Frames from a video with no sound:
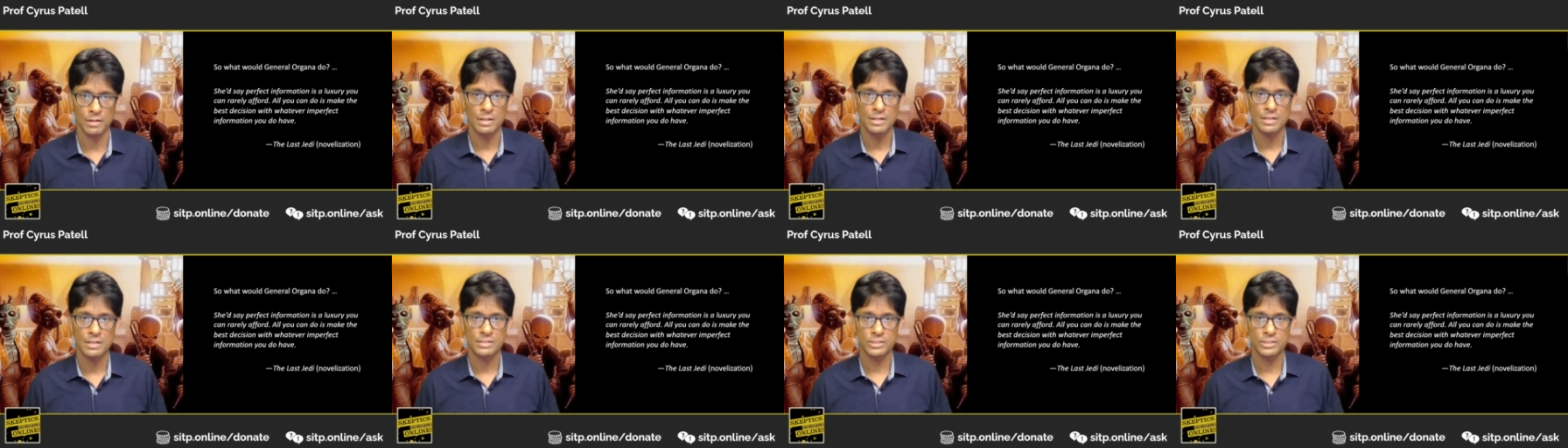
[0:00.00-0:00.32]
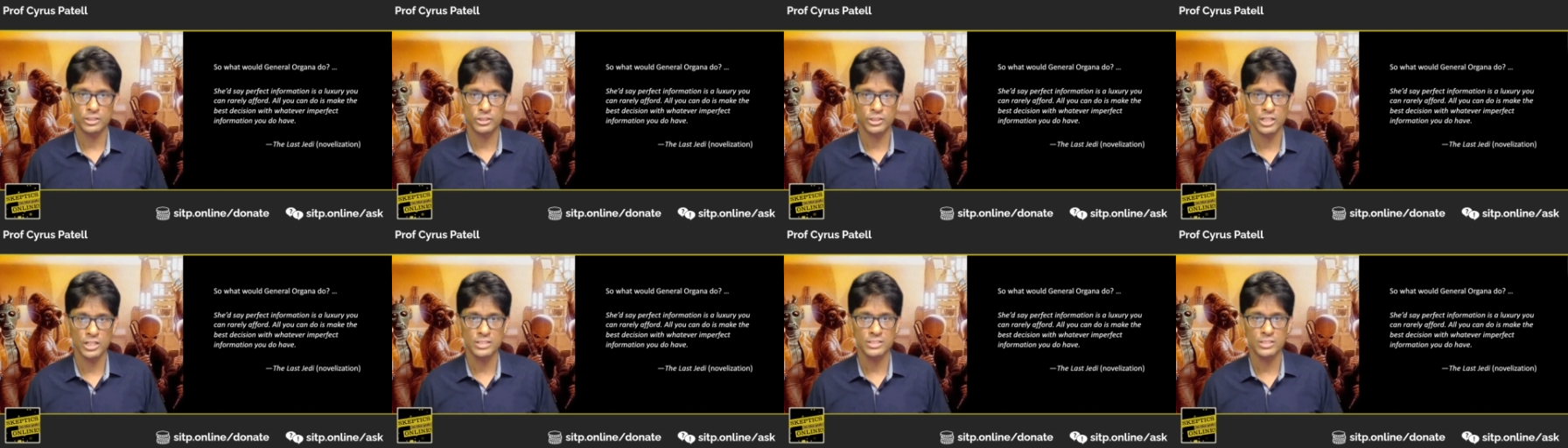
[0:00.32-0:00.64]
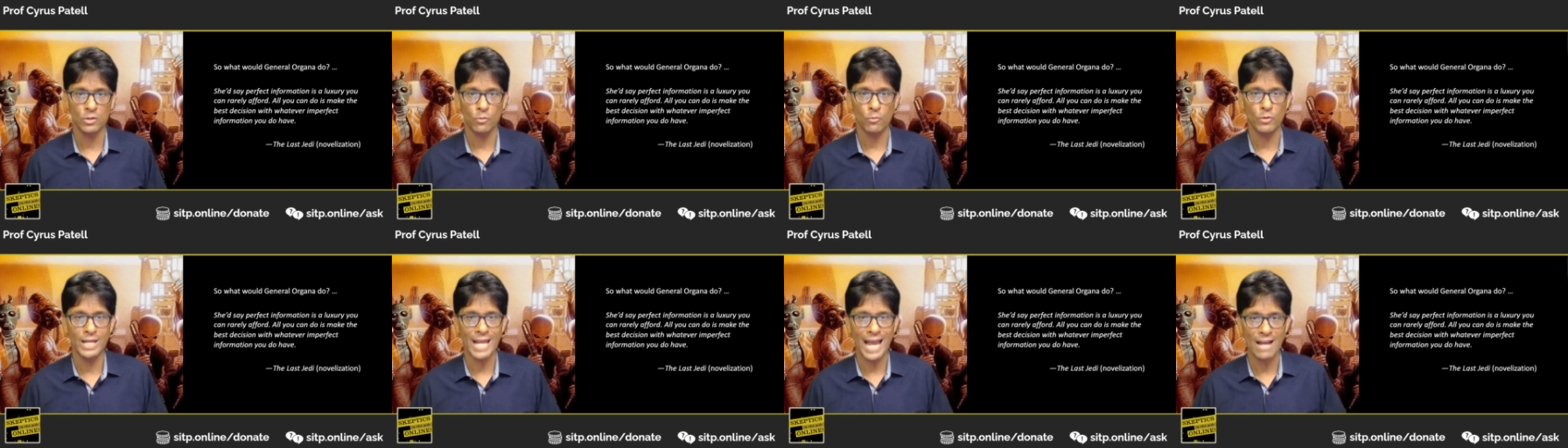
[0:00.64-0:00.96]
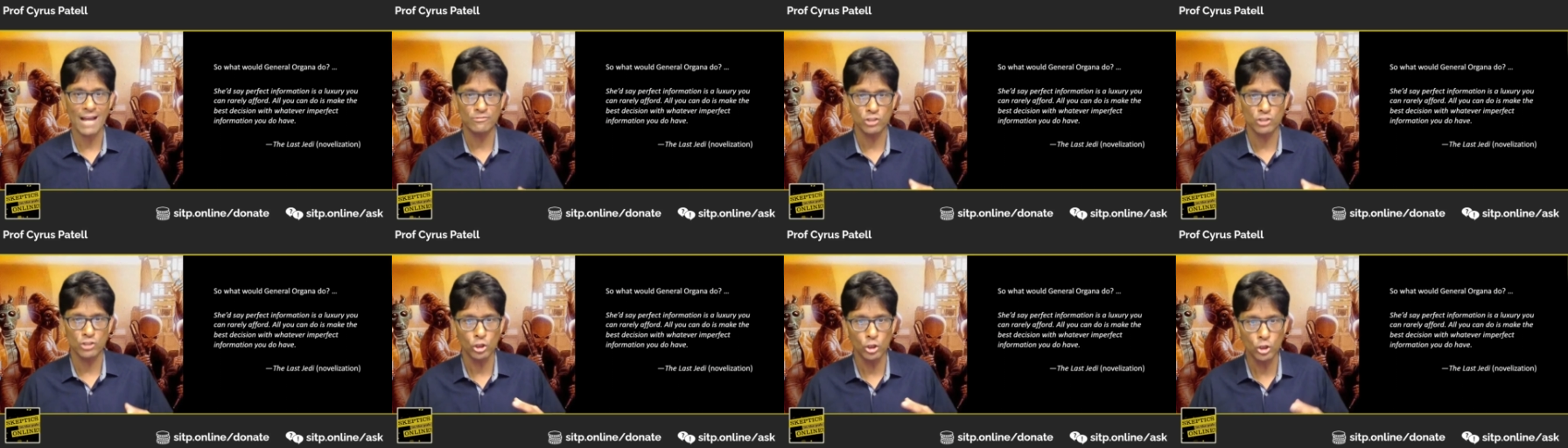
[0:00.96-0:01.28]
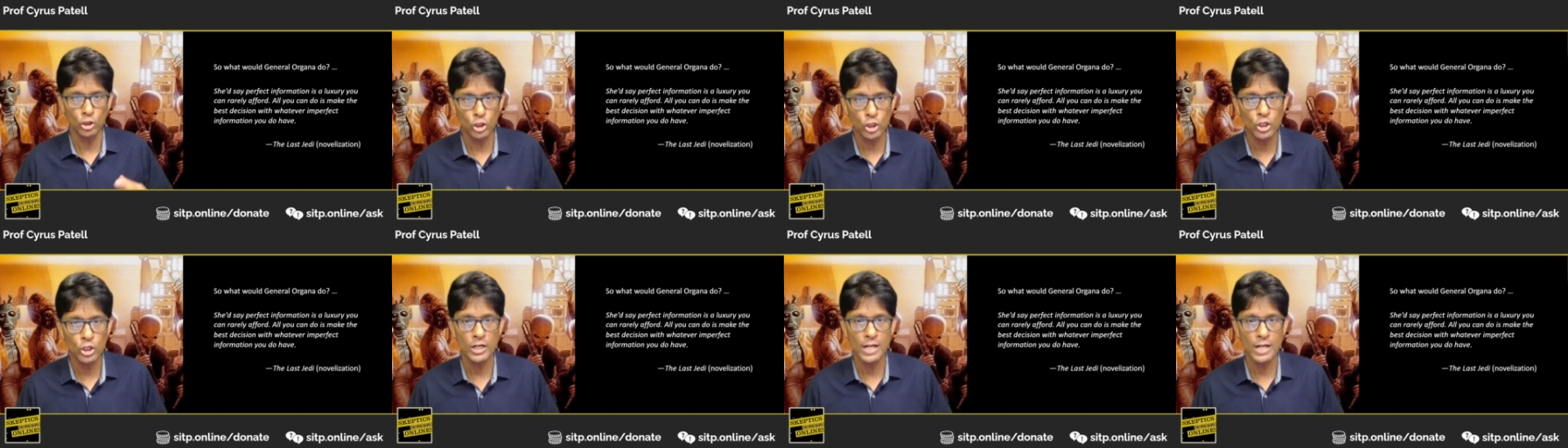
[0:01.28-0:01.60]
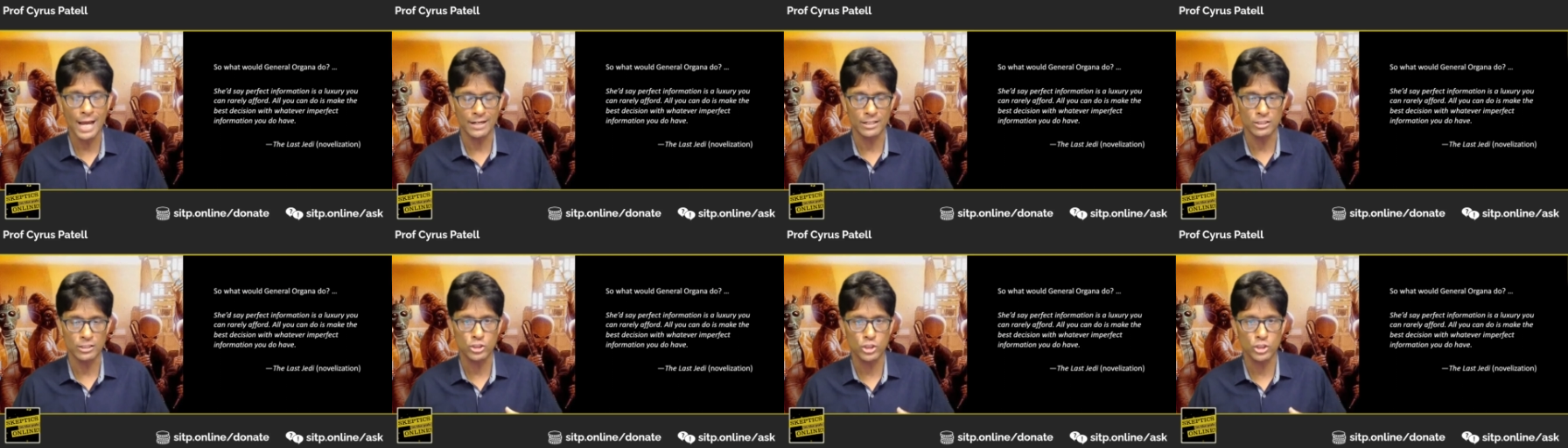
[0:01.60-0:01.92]
suggests that we have to learn
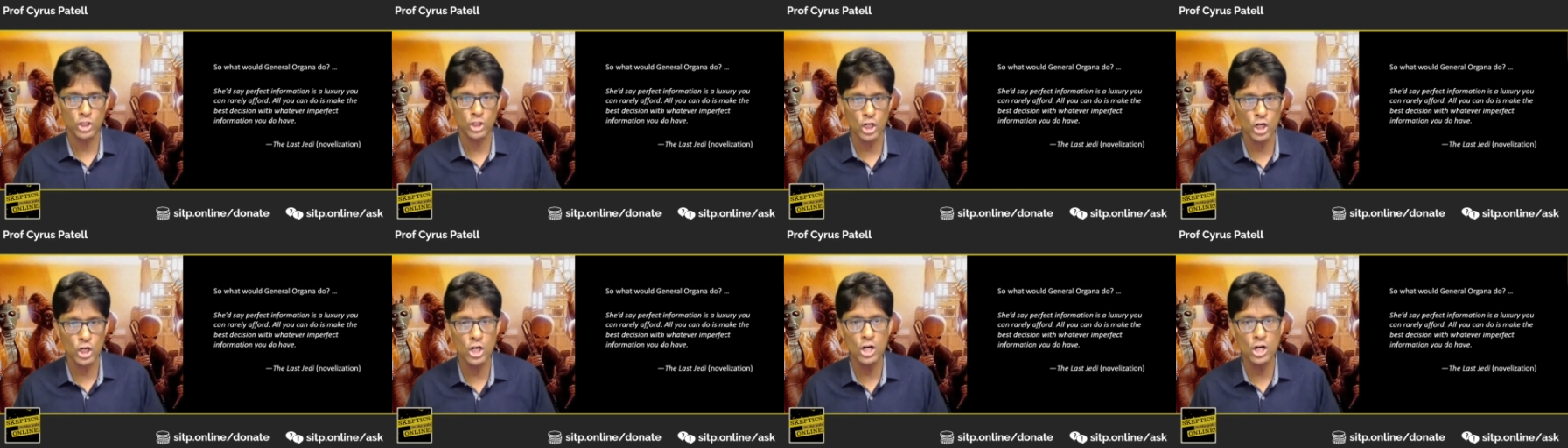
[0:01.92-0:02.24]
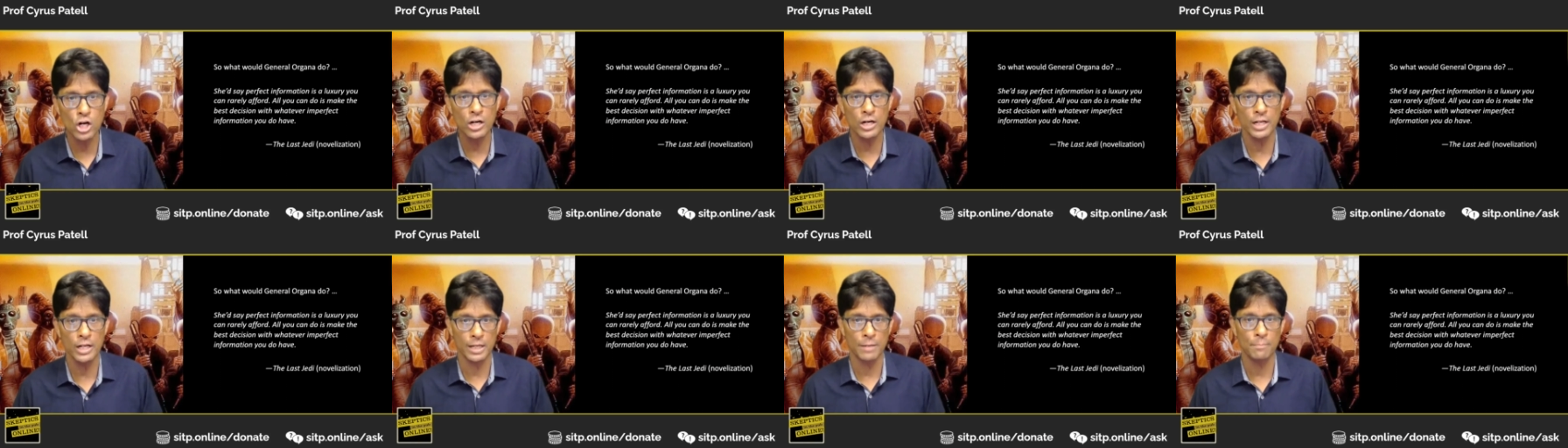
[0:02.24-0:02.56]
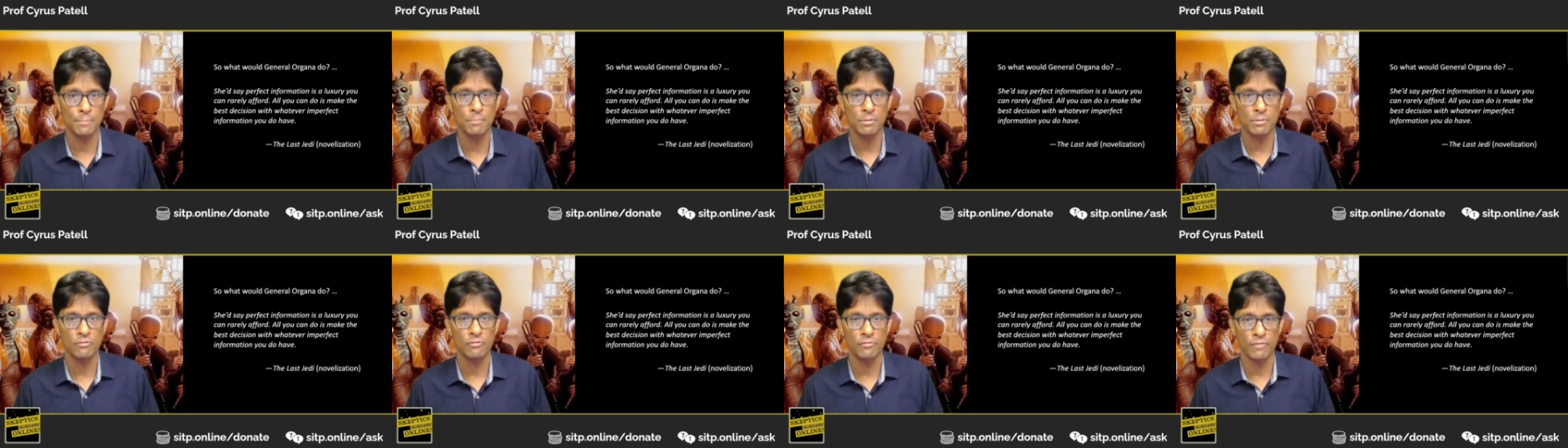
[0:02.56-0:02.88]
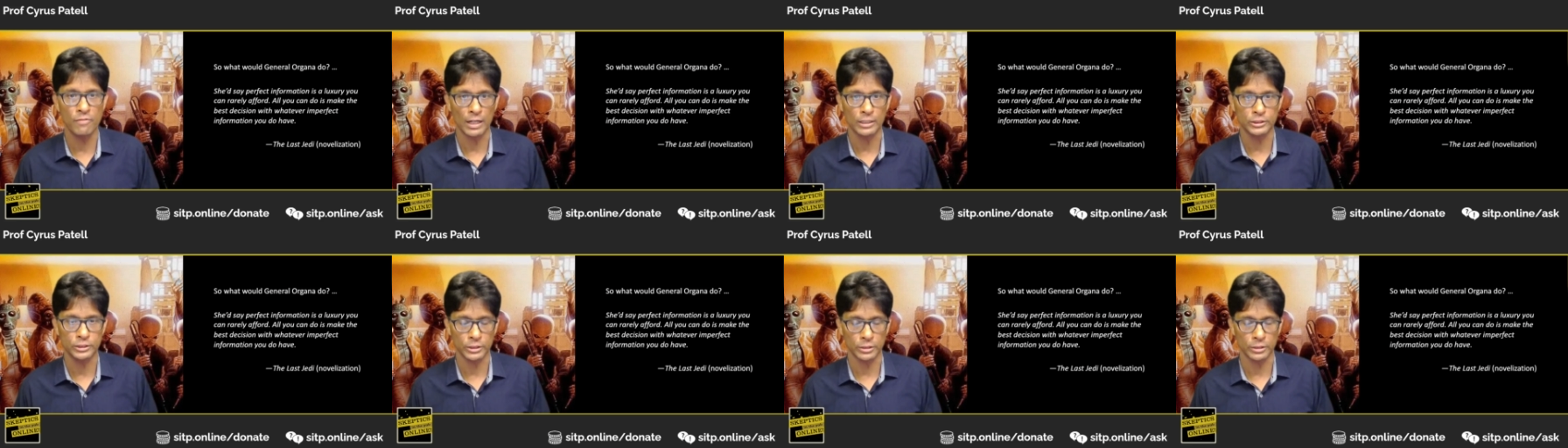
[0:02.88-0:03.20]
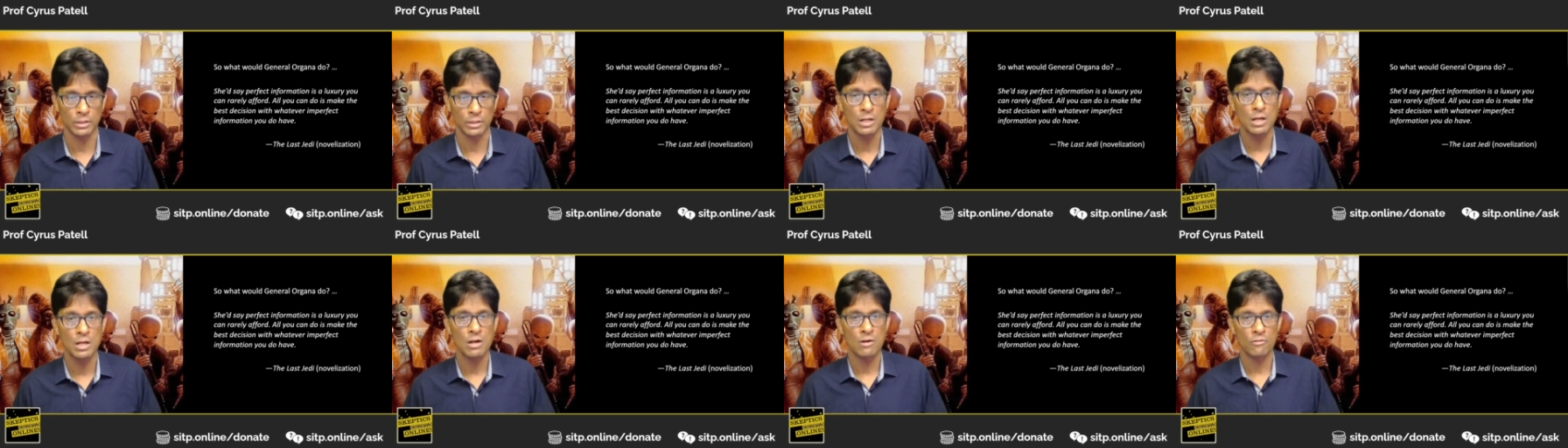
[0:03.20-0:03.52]
how to turn imperfection